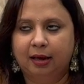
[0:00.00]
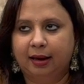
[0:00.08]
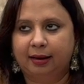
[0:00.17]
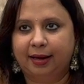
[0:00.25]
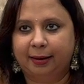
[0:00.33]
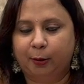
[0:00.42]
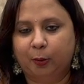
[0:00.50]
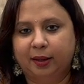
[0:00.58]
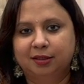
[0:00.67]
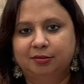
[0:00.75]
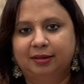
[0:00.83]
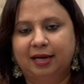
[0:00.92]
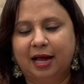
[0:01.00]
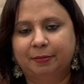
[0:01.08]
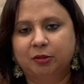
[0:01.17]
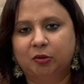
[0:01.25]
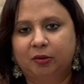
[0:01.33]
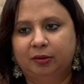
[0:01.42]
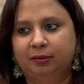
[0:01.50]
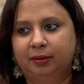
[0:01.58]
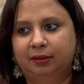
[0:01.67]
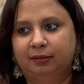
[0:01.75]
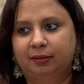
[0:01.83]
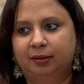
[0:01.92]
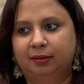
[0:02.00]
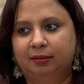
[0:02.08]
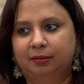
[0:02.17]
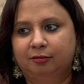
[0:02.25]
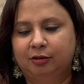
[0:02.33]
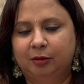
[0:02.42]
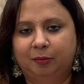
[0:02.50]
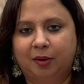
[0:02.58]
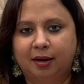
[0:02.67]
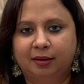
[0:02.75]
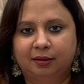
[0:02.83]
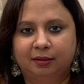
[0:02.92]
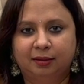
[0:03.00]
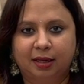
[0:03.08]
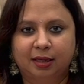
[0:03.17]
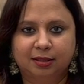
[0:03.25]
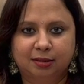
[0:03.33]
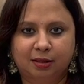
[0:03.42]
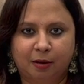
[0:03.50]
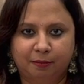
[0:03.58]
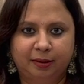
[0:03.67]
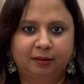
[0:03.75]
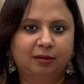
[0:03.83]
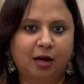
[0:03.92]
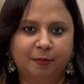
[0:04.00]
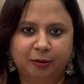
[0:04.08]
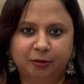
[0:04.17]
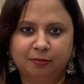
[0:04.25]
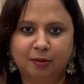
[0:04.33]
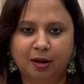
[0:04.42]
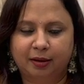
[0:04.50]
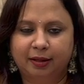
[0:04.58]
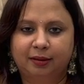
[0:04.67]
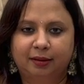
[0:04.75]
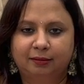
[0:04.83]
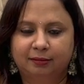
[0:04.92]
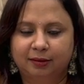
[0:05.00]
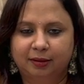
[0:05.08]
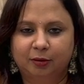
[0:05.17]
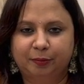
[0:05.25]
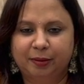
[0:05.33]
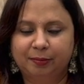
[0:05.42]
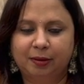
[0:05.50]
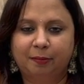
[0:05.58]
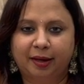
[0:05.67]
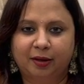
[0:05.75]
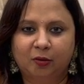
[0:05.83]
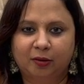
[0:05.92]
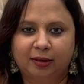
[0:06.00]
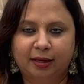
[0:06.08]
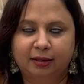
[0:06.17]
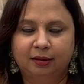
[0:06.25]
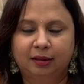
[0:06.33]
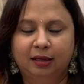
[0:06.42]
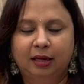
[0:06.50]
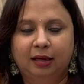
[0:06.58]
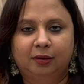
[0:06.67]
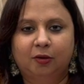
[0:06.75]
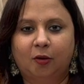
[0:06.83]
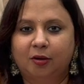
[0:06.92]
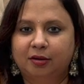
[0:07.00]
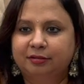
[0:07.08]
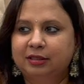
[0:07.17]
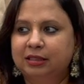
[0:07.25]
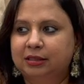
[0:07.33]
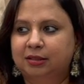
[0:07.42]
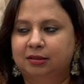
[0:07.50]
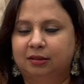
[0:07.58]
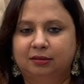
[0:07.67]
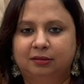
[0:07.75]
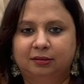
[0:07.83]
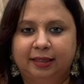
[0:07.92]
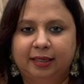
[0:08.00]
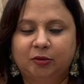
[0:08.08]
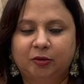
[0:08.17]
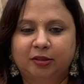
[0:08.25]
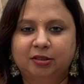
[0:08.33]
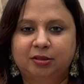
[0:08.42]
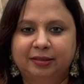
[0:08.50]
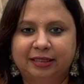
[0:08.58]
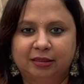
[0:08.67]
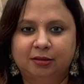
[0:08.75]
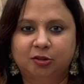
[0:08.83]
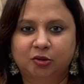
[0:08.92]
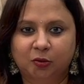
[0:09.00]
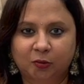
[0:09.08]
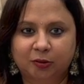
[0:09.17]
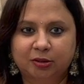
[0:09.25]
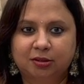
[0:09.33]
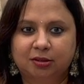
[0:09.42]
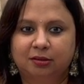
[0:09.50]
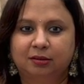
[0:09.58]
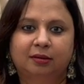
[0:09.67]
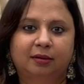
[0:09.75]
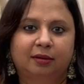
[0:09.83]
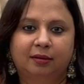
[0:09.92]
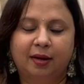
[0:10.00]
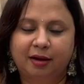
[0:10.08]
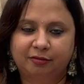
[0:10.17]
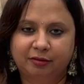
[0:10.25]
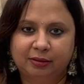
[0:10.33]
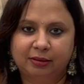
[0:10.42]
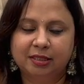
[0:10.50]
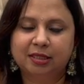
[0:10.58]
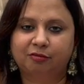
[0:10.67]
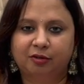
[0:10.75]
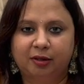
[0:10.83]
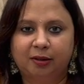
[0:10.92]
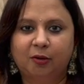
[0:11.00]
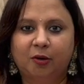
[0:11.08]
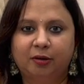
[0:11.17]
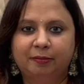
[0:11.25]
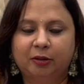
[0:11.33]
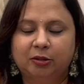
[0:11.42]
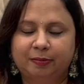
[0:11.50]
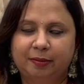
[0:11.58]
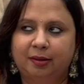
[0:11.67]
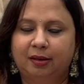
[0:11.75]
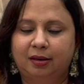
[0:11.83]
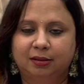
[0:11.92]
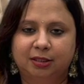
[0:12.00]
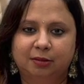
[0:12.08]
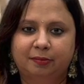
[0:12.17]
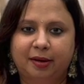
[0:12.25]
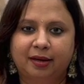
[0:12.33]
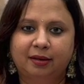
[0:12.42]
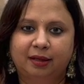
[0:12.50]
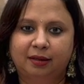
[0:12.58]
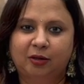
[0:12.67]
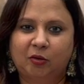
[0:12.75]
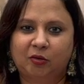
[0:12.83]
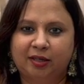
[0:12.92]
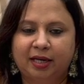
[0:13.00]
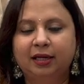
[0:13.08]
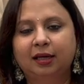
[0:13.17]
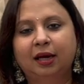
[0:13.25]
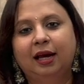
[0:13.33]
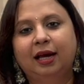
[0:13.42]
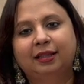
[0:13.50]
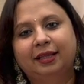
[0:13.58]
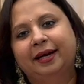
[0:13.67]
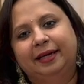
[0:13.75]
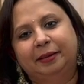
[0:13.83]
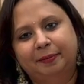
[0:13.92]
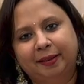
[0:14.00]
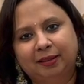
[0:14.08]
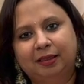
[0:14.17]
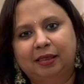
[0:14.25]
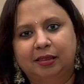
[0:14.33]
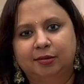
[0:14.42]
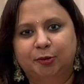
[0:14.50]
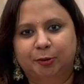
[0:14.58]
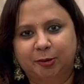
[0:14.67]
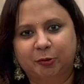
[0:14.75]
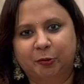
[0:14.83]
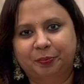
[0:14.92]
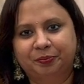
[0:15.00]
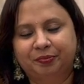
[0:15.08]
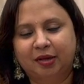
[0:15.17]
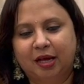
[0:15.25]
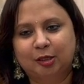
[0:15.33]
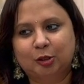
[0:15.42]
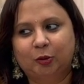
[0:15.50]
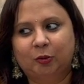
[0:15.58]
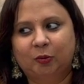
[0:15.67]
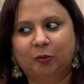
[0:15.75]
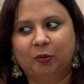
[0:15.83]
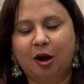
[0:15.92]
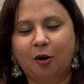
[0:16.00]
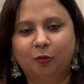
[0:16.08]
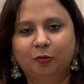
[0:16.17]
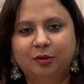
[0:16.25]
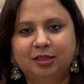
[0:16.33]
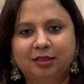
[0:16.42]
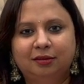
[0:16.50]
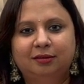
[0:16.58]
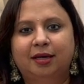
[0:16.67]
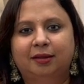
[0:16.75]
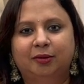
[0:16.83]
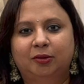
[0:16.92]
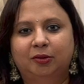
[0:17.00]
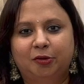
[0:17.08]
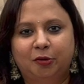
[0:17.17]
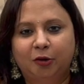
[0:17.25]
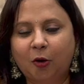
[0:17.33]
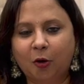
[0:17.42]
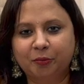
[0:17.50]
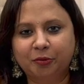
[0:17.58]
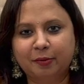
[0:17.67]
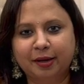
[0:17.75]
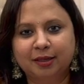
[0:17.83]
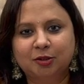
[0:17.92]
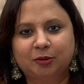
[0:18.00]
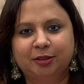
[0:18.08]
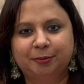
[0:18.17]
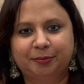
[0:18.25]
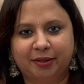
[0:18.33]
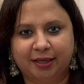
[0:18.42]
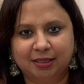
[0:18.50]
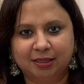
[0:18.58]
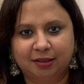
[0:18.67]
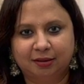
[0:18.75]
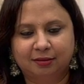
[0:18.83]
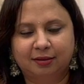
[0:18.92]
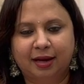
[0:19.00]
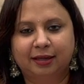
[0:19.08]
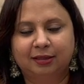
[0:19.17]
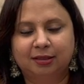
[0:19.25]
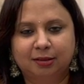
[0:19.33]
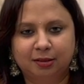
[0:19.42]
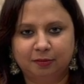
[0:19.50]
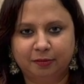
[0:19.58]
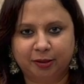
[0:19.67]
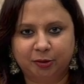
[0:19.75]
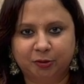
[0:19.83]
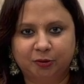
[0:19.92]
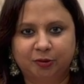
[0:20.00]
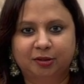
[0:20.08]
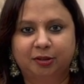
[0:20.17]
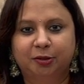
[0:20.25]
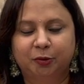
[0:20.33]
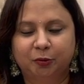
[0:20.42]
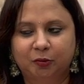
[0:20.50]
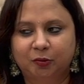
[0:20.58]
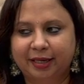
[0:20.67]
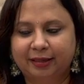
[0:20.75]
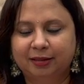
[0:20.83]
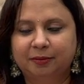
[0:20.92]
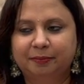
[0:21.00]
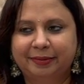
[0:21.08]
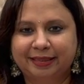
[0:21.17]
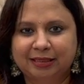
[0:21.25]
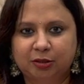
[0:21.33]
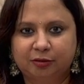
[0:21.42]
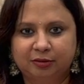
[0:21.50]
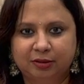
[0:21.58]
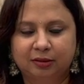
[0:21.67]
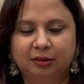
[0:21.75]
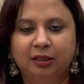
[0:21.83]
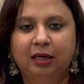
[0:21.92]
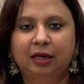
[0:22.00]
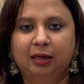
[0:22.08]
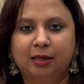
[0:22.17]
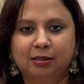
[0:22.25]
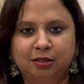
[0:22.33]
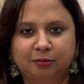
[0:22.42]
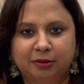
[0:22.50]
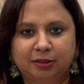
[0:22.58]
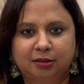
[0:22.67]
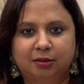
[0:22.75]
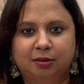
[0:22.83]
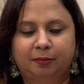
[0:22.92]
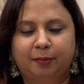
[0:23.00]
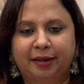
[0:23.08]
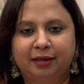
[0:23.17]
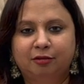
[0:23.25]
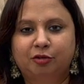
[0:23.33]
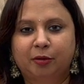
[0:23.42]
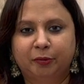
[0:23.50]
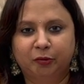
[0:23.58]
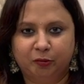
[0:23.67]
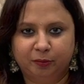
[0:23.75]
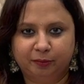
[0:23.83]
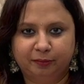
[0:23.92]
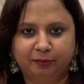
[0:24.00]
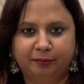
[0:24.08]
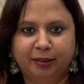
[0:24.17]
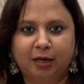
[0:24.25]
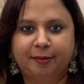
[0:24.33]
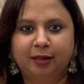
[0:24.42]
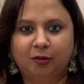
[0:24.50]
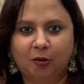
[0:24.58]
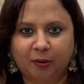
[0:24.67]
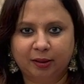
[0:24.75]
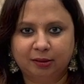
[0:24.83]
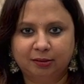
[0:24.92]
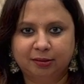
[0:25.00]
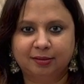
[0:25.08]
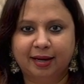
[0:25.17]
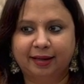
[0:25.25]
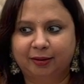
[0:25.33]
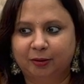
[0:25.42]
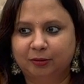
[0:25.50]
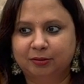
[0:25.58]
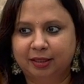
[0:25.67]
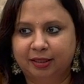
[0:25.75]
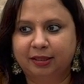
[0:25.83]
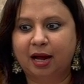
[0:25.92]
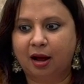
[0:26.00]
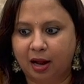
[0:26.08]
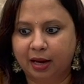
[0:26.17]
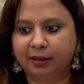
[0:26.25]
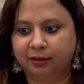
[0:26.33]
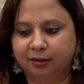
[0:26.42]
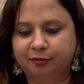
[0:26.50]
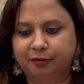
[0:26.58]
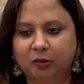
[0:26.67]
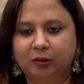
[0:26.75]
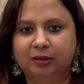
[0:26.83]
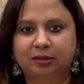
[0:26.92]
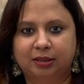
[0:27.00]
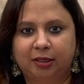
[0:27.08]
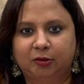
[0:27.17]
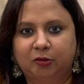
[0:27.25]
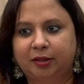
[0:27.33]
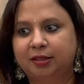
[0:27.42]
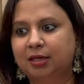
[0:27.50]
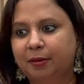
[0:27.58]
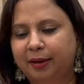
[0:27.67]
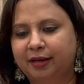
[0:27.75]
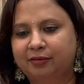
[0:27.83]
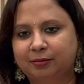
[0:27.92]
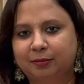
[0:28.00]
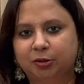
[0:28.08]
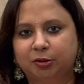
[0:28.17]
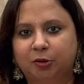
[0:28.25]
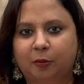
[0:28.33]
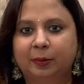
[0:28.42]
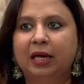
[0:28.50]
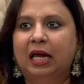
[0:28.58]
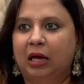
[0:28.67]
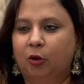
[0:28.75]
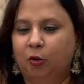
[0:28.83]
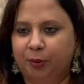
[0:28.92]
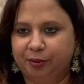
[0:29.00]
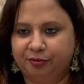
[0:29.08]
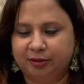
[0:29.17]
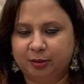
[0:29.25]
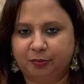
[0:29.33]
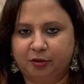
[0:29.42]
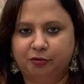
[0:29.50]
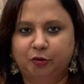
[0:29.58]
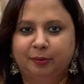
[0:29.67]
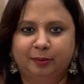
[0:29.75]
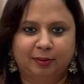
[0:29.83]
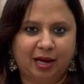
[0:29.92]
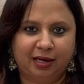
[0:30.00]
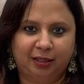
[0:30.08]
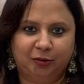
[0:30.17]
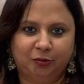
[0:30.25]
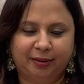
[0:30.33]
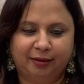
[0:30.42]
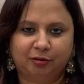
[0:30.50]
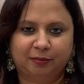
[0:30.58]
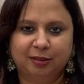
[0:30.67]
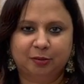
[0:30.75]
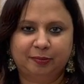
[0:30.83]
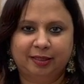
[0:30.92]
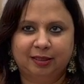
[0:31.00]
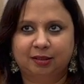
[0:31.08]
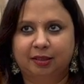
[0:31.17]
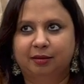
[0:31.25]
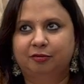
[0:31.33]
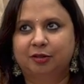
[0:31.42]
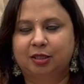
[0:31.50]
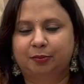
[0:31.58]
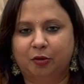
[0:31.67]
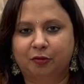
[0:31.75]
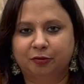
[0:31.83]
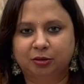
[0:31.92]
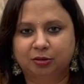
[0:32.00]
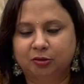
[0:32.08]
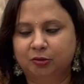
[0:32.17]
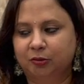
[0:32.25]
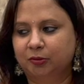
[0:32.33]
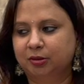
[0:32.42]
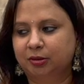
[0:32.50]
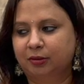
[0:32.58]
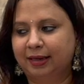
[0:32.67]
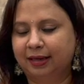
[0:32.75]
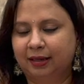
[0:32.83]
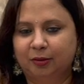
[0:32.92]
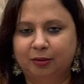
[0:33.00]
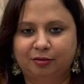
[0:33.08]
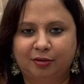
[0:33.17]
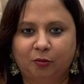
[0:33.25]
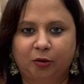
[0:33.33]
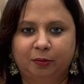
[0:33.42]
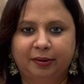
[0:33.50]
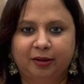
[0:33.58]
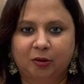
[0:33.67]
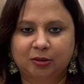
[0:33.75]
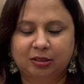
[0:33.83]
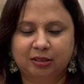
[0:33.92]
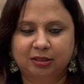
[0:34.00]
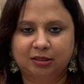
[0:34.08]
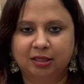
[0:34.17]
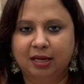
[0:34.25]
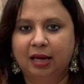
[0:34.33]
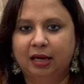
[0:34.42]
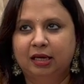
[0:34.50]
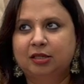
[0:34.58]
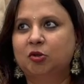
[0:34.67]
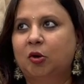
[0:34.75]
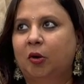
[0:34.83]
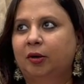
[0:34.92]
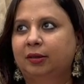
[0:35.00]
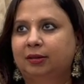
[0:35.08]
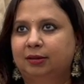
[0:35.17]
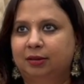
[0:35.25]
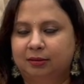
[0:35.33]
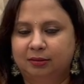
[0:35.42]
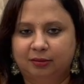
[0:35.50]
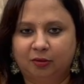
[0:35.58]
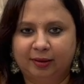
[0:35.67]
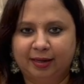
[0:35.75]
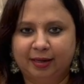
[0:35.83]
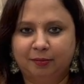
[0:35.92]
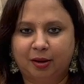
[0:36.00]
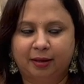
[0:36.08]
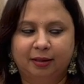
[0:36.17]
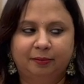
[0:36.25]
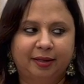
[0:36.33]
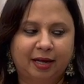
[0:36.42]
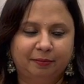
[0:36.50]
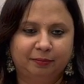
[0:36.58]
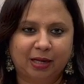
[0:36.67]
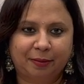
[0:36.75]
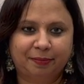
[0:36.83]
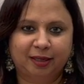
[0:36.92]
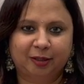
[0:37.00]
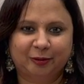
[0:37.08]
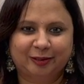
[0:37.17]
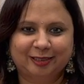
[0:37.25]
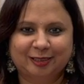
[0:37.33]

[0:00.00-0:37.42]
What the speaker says: Likewise, when Amazon and Flipkart has come into the market, and then, you know, people are buying online, a lot of these electronics retail stores have really suffered a lot because people are just buying directly online. They're getting better deals also. So how is it that, you know, you don't compromise on the pricing and still make sure that you get the best of the customers buying from you, becoming loyal, and, you know, saying, yeah, if at all it's electronics, I'm buying from this shop. Oh, if it's perfume, I need to buy from this place. If it's a provision stores, or, like, you know, if I want to buy groceries, it's not the online market, but I'm tapping into this.